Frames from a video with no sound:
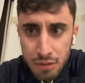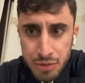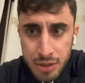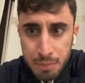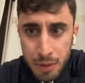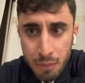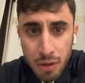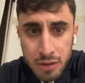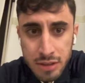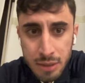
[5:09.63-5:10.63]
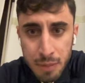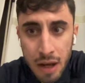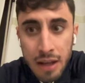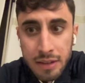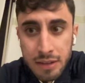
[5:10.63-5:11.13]
simple multisig
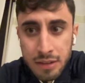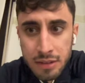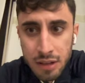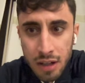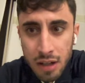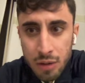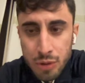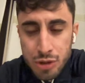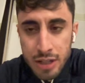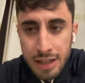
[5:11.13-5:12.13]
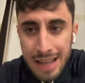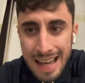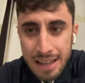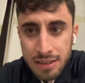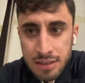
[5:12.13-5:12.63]
behind it, which can
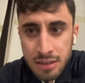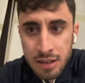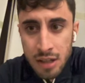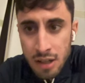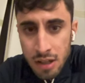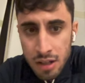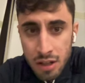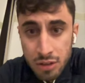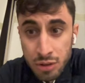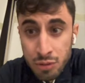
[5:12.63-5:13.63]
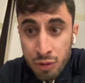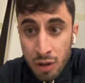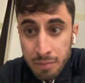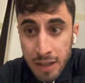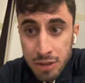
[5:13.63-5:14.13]
add new
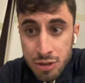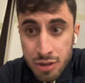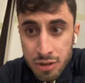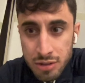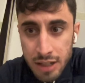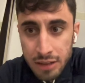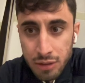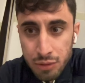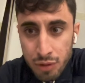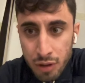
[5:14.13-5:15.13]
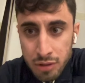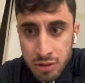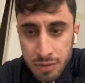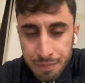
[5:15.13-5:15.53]
vault managers and new vaults.